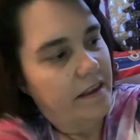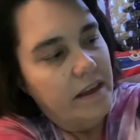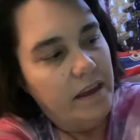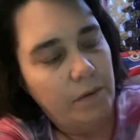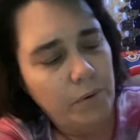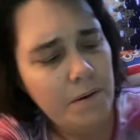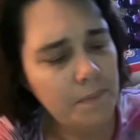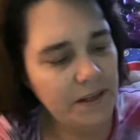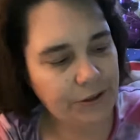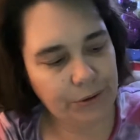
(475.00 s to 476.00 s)
It wouldn't
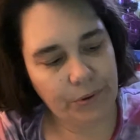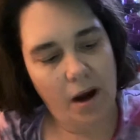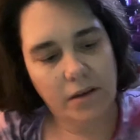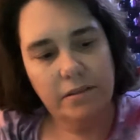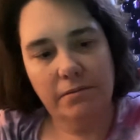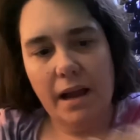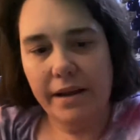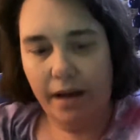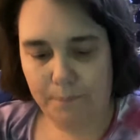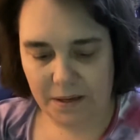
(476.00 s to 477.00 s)
be too hard to
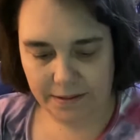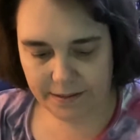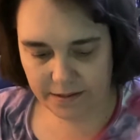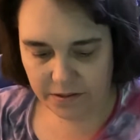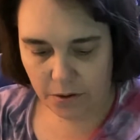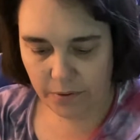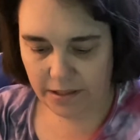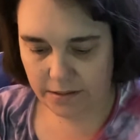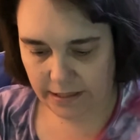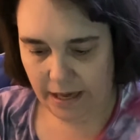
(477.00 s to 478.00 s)
write up. It's the
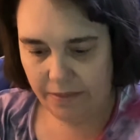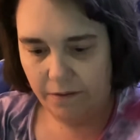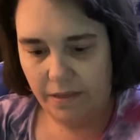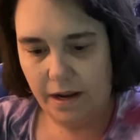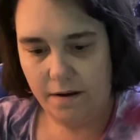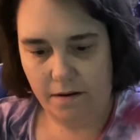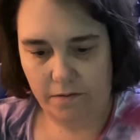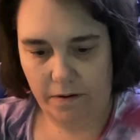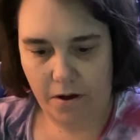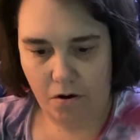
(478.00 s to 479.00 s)
sewing together that I
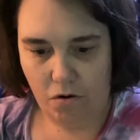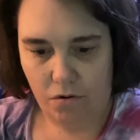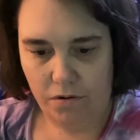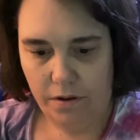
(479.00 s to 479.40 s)
don't know